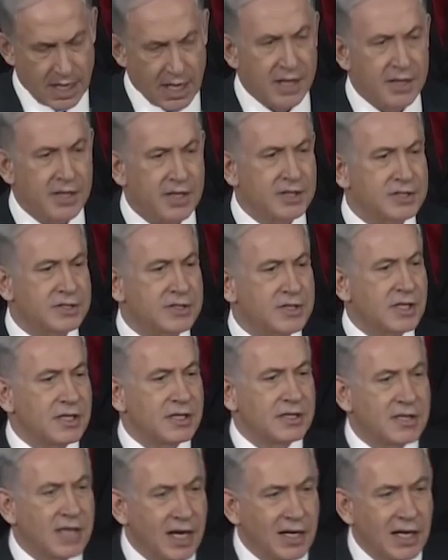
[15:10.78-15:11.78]
In this
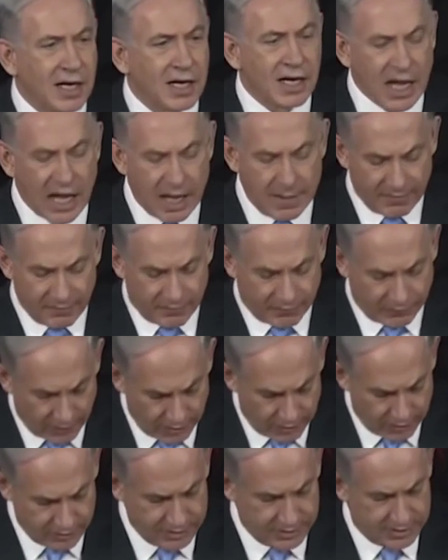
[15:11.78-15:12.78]
deadly game of
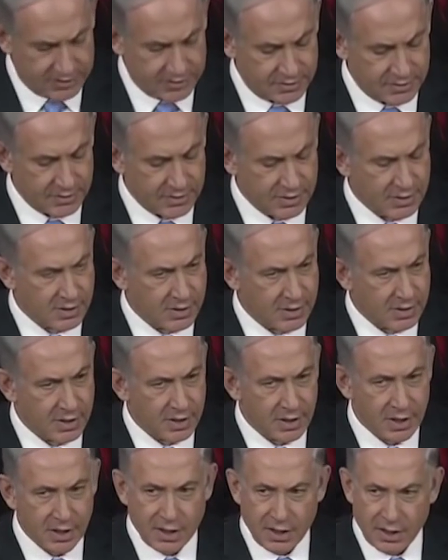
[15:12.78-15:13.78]
thrones,
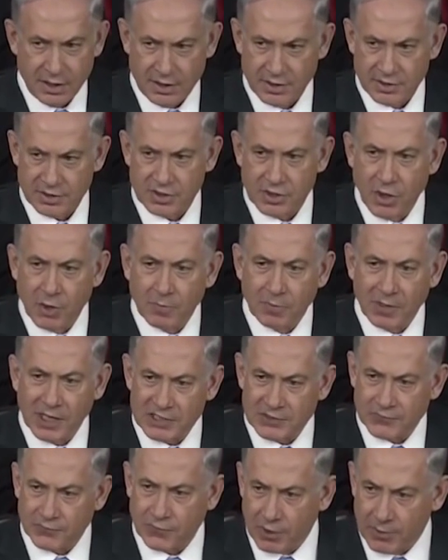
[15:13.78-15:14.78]
there's no
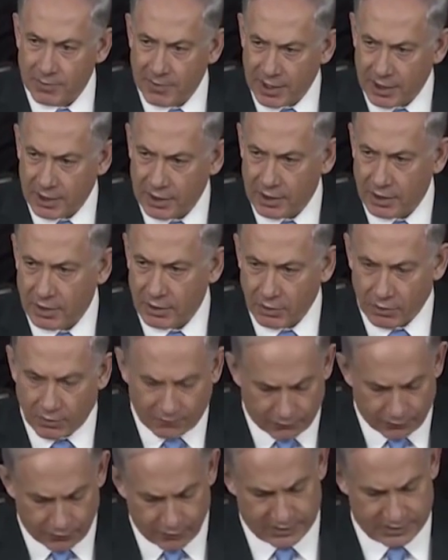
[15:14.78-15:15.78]
place for America
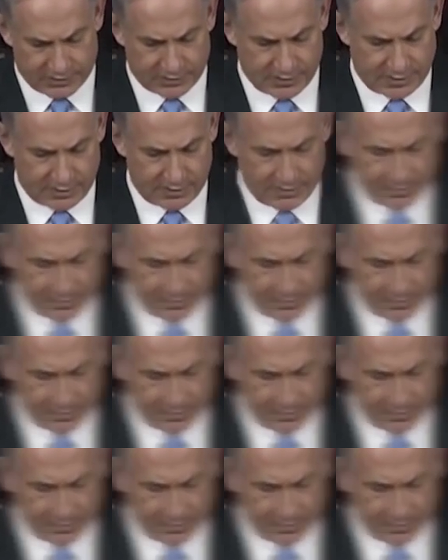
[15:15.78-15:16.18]
or for Israel.